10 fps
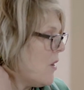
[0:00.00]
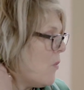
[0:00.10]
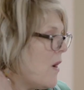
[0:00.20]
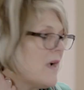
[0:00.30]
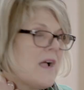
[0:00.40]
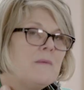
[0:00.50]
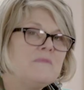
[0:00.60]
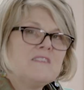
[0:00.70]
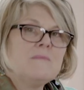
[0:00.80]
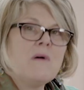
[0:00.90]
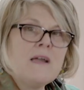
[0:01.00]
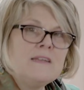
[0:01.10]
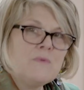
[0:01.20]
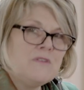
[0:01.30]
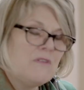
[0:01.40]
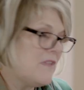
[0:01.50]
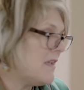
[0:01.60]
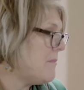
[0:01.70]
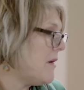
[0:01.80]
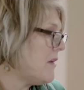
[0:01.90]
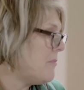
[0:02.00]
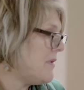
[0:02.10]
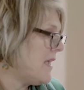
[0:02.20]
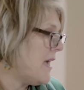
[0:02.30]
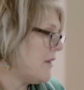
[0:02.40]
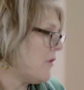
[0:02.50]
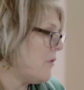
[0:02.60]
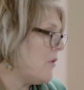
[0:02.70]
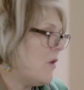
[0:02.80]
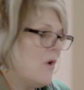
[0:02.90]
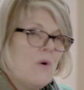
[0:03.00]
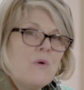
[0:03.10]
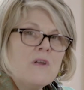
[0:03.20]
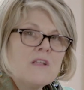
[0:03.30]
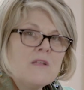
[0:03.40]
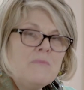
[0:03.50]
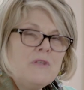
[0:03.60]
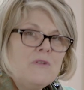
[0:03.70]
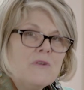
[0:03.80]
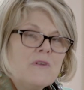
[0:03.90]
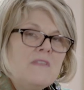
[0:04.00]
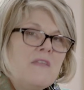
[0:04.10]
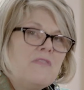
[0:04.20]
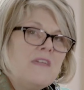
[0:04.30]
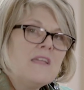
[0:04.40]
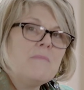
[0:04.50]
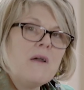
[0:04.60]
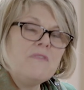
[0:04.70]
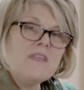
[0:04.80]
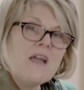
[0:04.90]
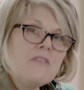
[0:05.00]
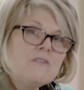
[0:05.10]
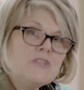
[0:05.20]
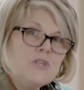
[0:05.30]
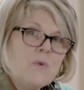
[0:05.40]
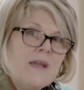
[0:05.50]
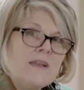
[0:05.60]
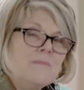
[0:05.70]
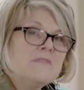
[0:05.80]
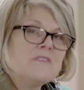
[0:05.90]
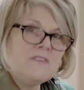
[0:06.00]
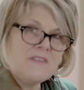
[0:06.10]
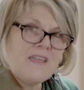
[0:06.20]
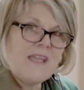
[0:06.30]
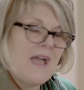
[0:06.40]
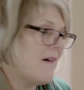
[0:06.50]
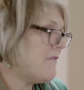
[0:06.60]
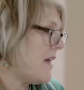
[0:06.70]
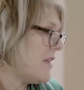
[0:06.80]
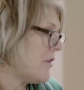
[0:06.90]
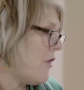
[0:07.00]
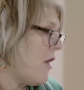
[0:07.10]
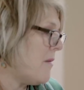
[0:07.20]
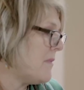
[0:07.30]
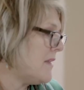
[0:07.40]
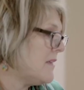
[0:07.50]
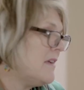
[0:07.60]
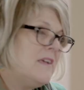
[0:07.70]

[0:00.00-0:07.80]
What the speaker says: what comes to mind when you think about a piano or a computer, and then think about the other 2 items. Do they have that in common?